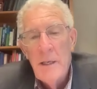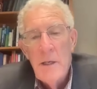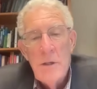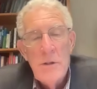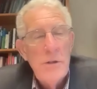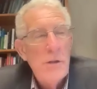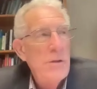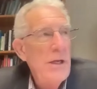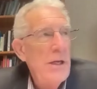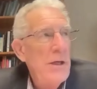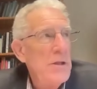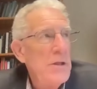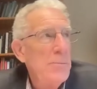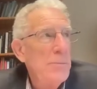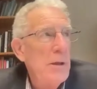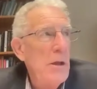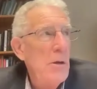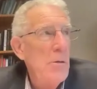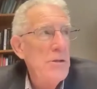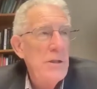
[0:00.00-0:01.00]
So the
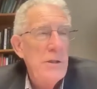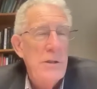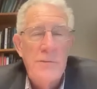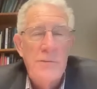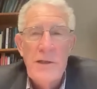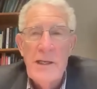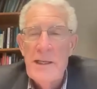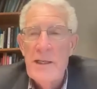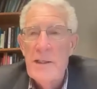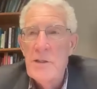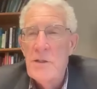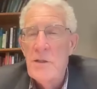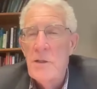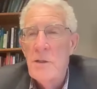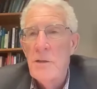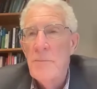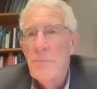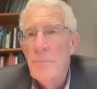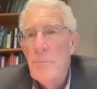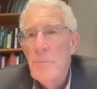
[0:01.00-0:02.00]
explosion of
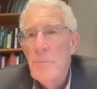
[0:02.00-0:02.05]
cancer,